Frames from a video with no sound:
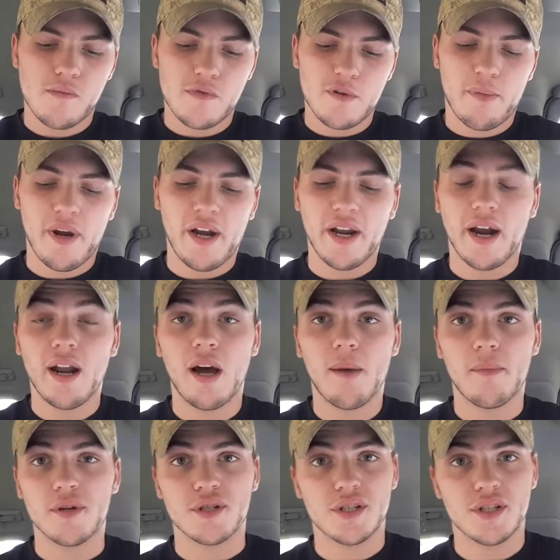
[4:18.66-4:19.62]
depending on how
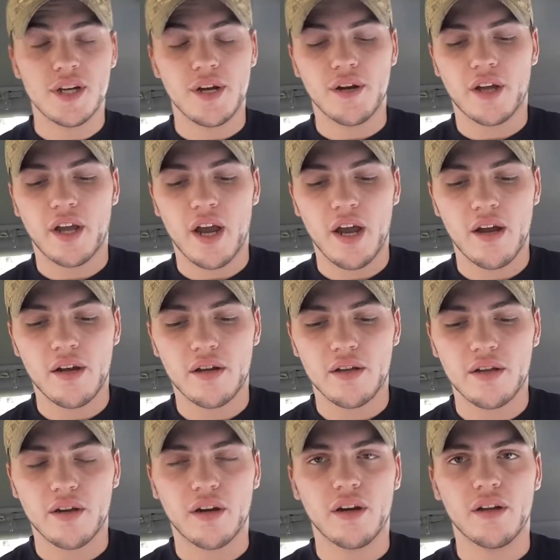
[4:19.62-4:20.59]
much is in your can,
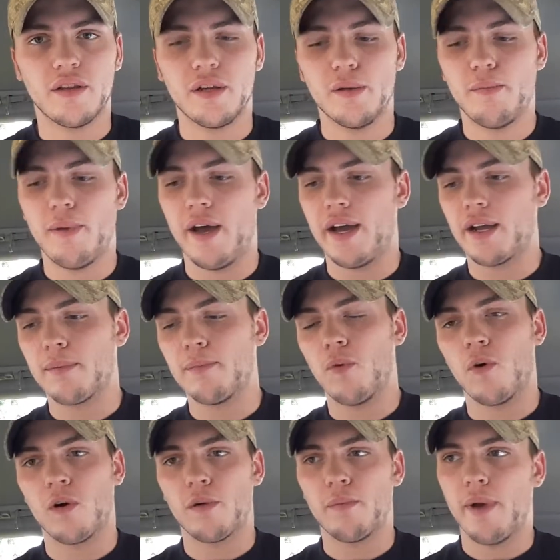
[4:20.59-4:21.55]
you're going to need to pack
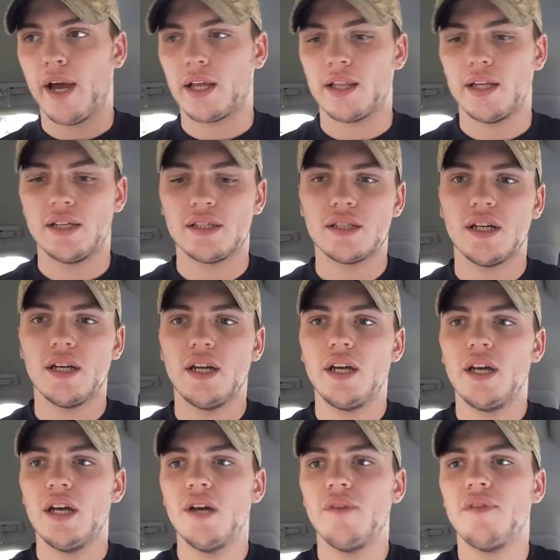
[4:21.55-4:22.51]
more or pack less.
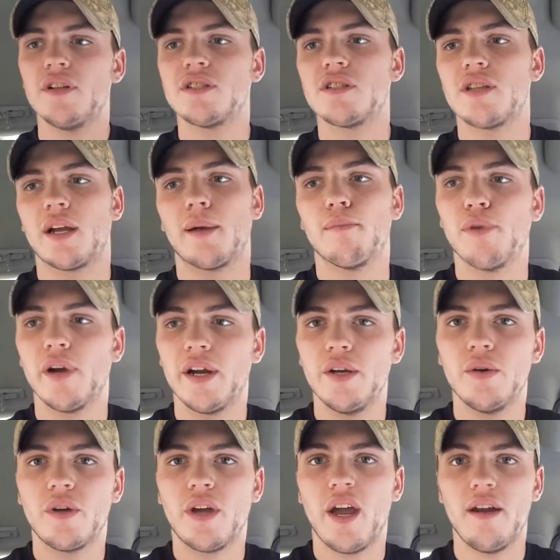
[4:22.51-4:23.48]
If it's like a brand
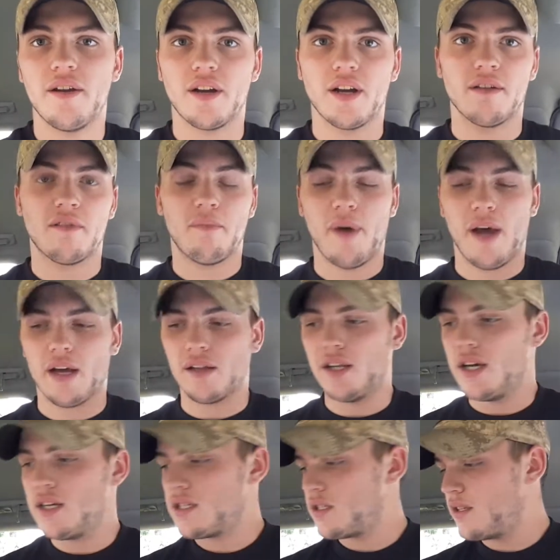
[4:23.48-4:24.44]
new can, you're going to have to pack
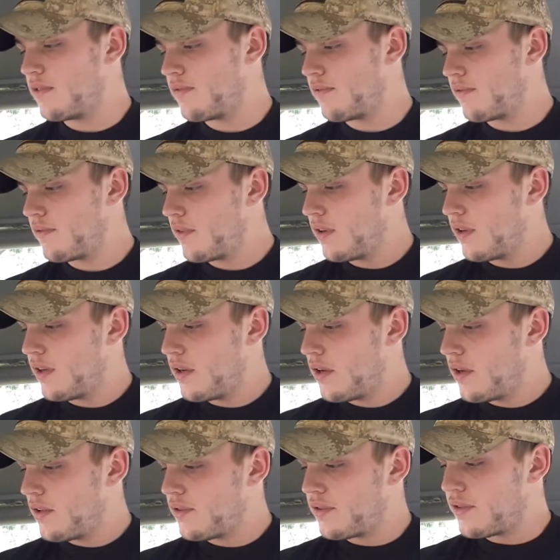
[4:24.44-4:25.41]
less. If
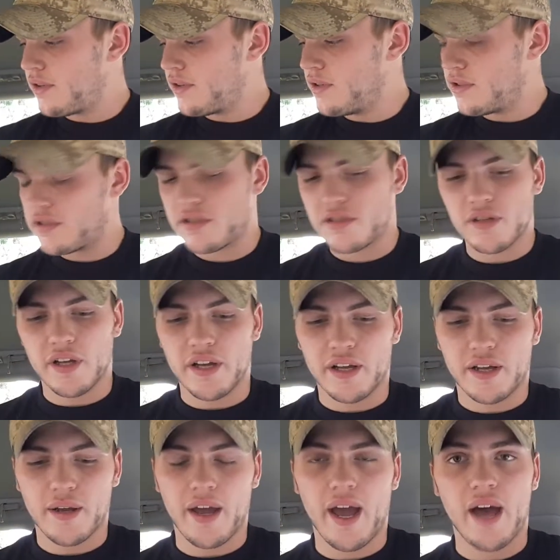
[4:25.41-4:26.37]
there's
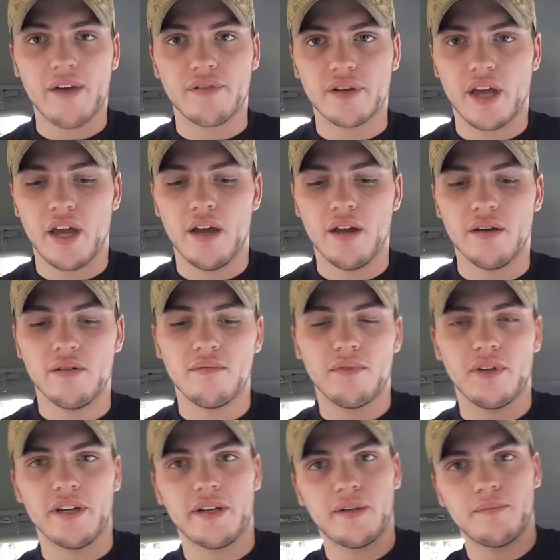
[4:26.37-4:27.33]
like half a can,
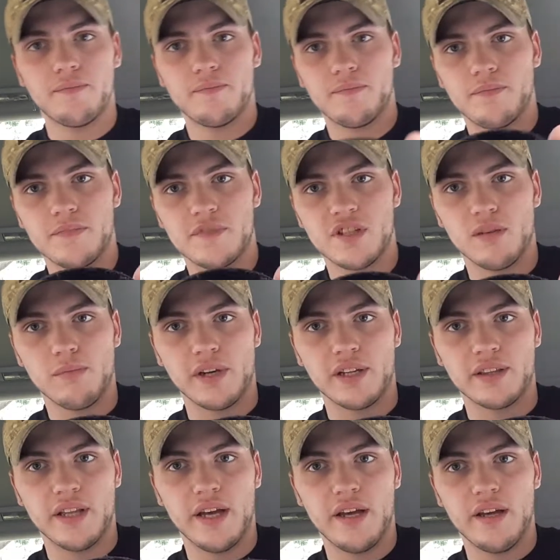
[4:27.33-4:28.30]
like something
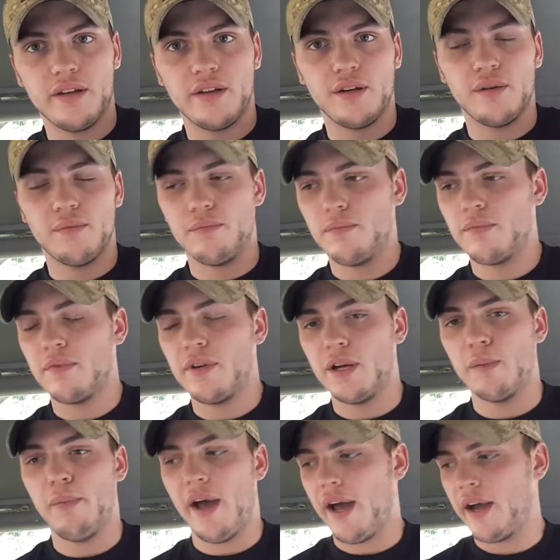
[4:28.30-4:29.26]
like that, you need
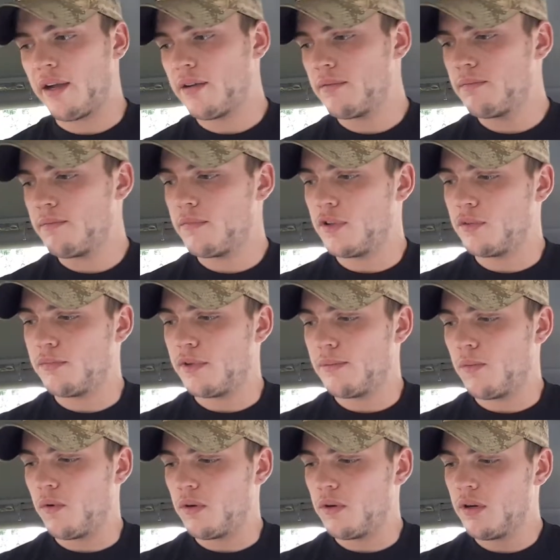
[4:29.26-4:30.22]
to pack a little bit
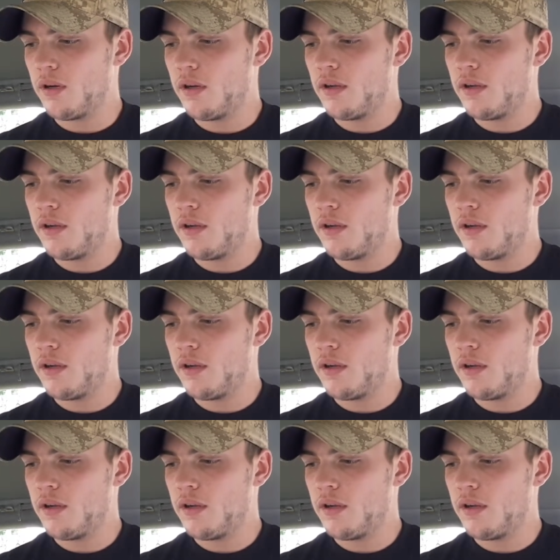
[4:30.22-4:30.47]
more.